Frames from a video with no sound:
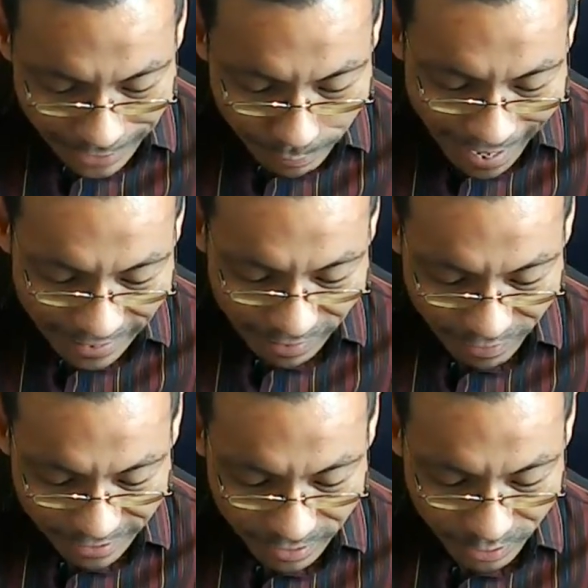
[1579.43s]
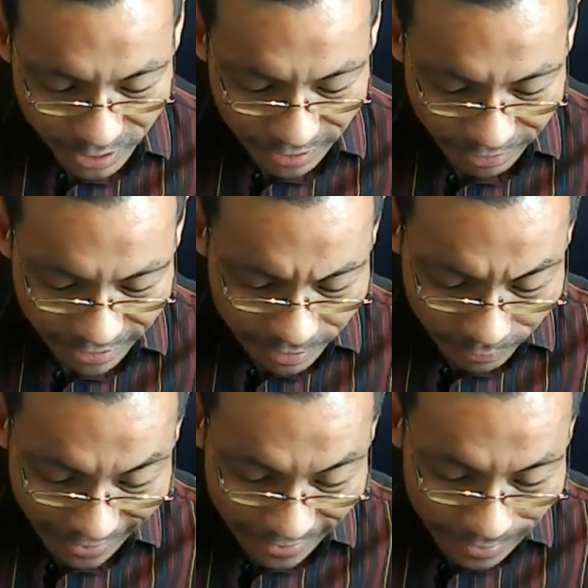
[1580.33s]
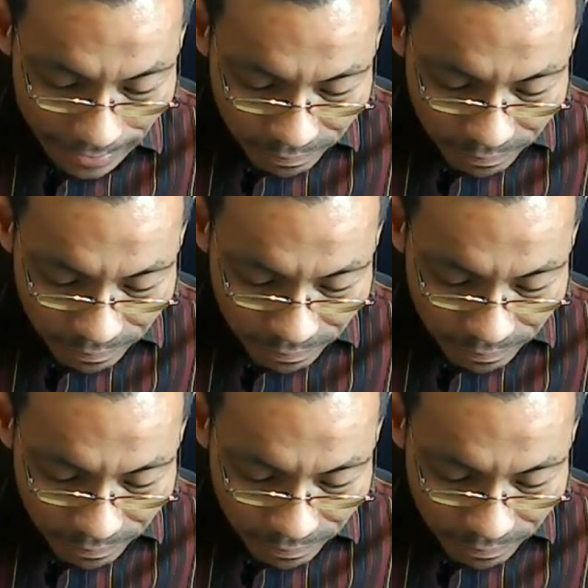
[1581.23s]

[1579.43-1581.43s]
be expanding at very close to the critical rate